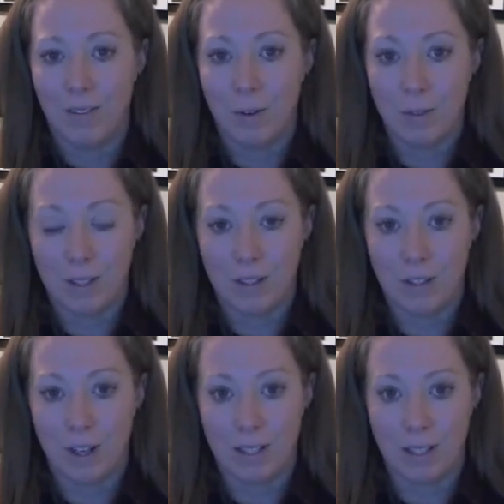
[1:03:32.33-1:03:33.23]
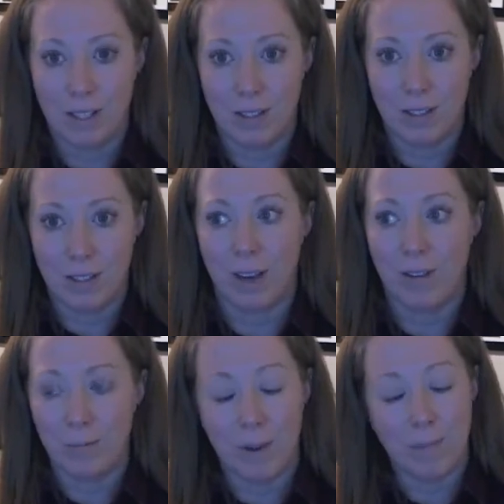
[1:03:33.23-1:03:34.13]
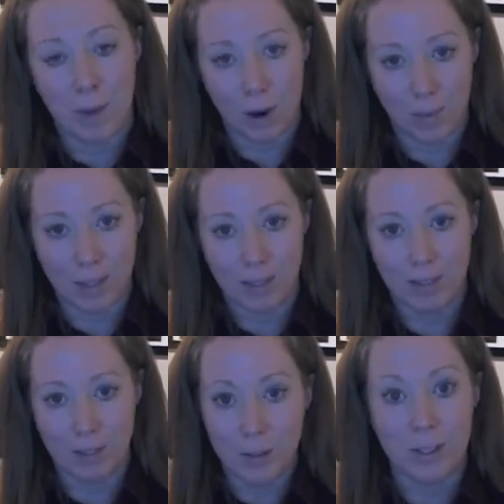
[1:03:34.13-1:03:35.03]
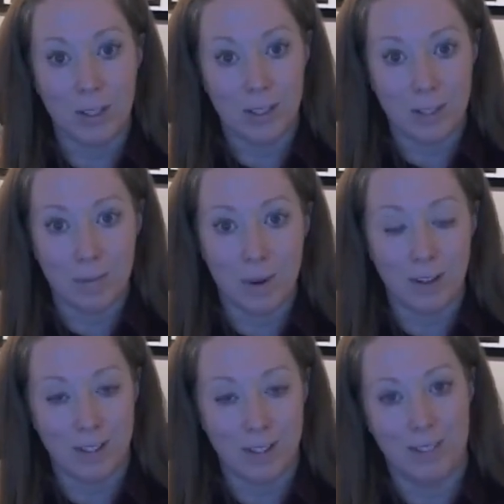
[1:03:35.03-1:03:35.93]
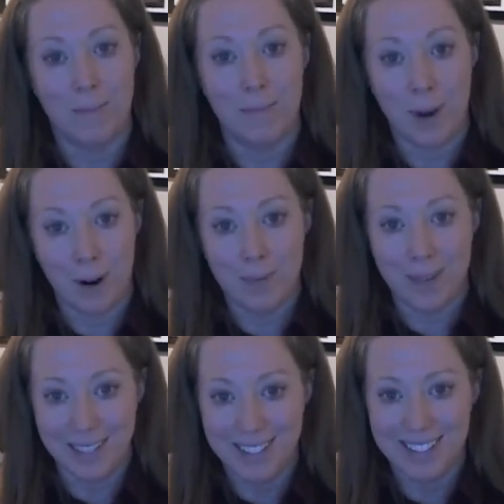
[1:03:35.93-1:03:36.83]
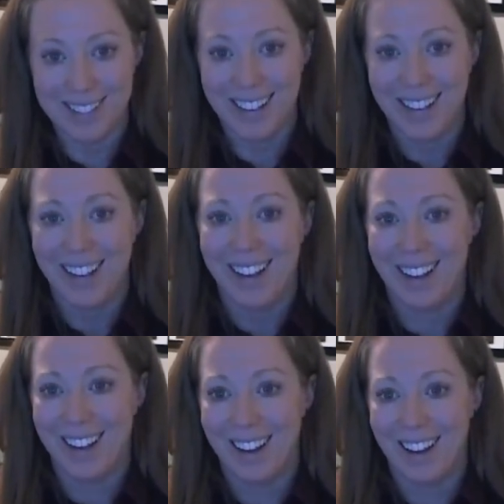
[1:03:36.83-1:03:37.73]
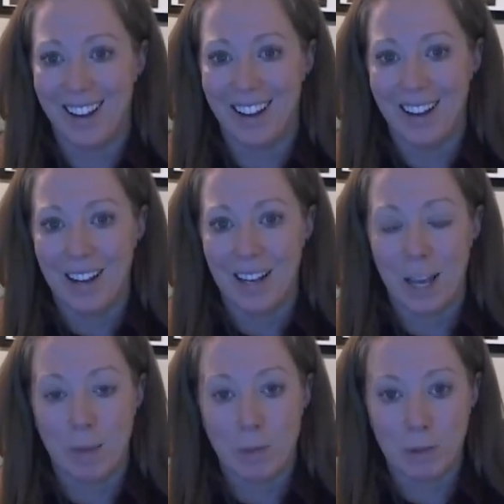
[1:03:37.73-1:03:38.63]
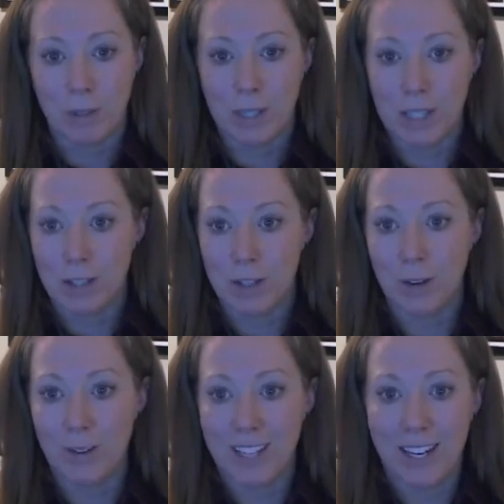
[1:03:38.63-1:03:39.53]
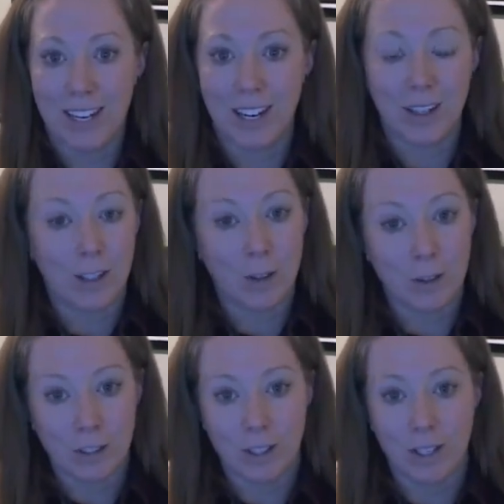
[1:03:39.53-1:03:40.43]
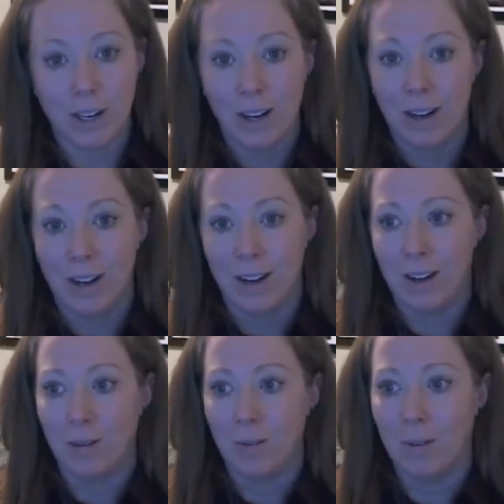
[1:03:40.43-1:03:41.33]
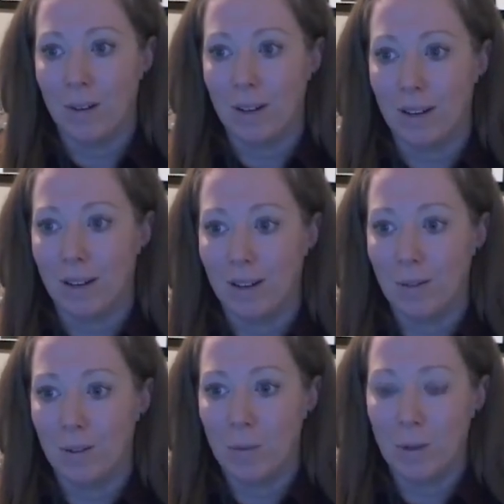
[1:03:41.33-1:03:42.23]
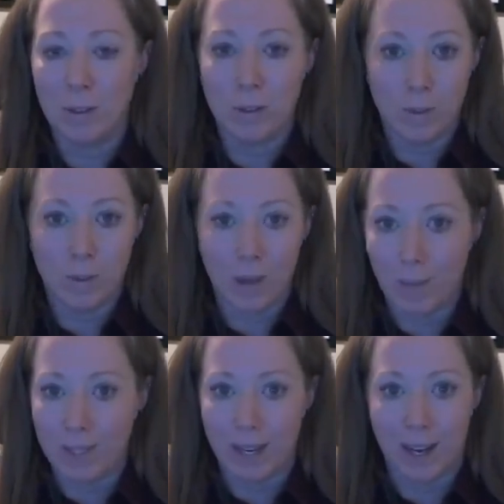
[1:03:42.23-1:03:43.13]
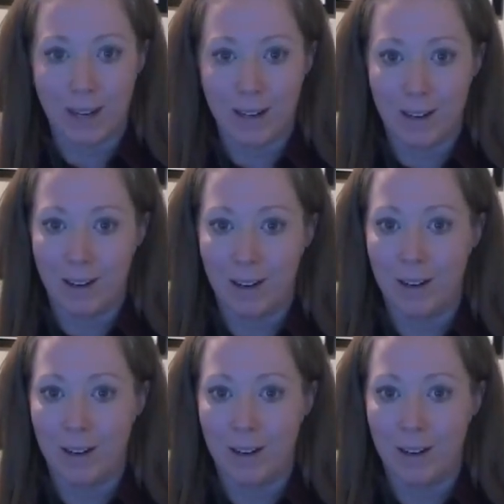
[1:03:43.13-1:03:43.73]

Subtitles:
folks in the Tri-Cities who have nuisance marmots, capture and release those in an enclosure with more suitable habitat,